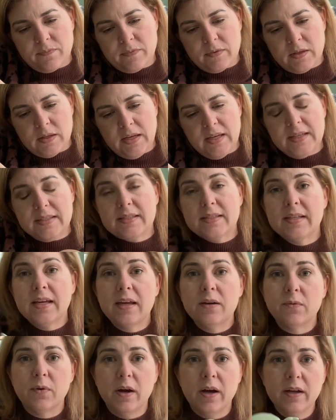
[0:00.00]
He's
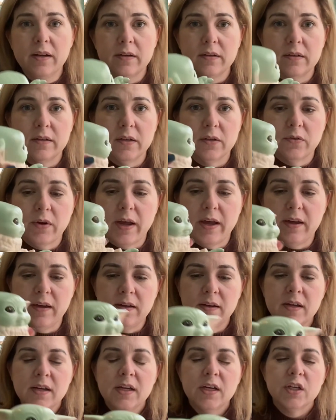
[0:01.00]
10 watt. Okay.
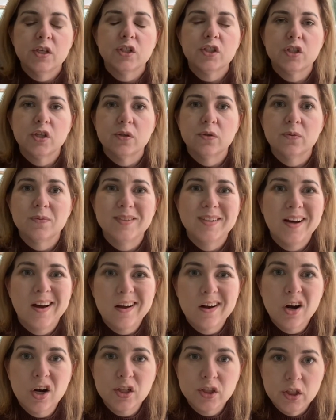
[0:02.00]
So
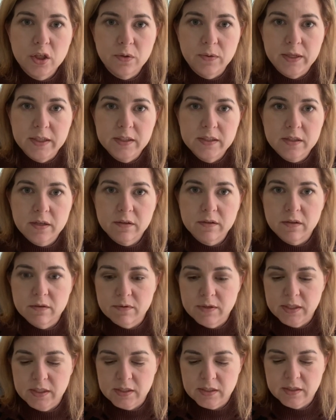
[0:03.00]
not our lowest. Our
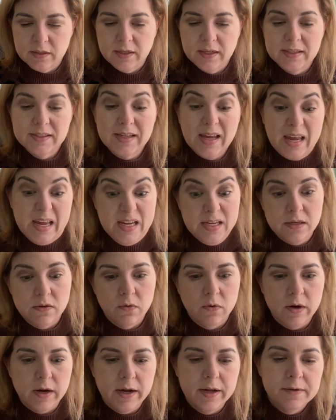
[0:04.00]
lowest is 8
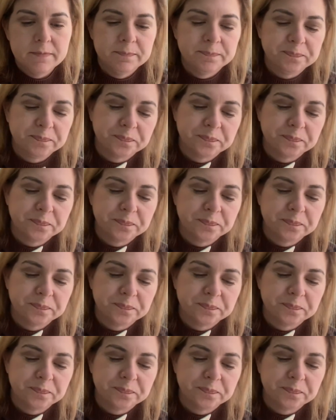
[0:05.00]
watt.